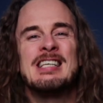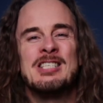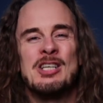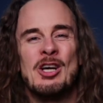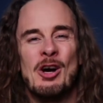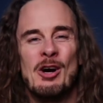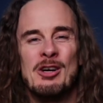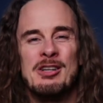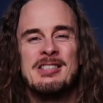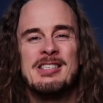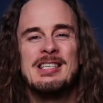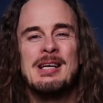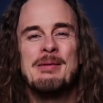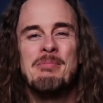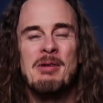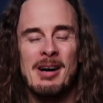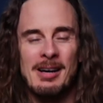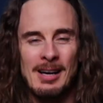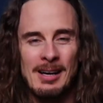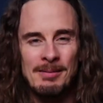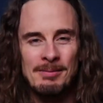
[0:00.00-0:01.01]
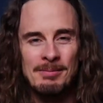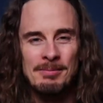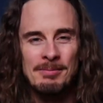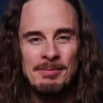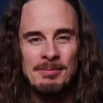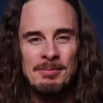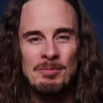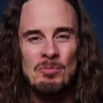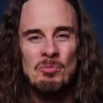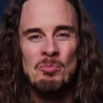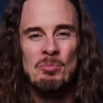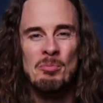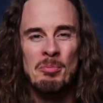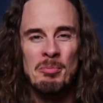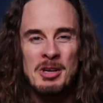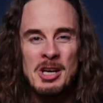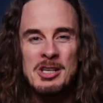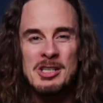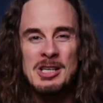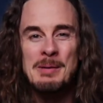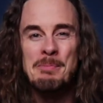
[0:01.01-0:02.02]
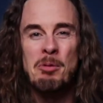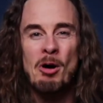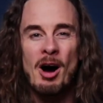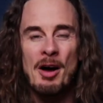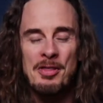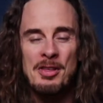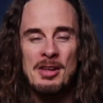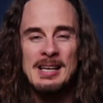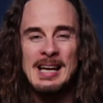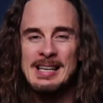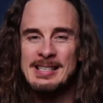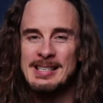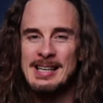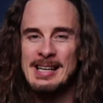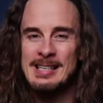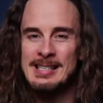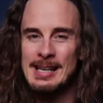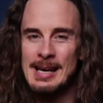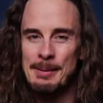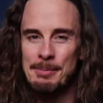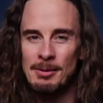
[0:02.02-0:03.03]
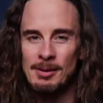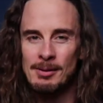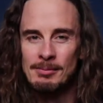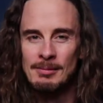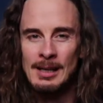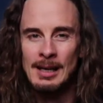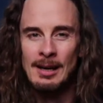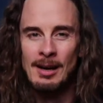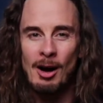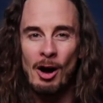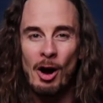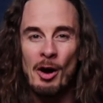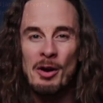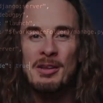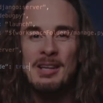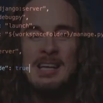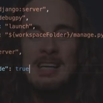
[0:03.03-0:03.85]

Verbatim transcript: Code's debugger. Using Python as an example, only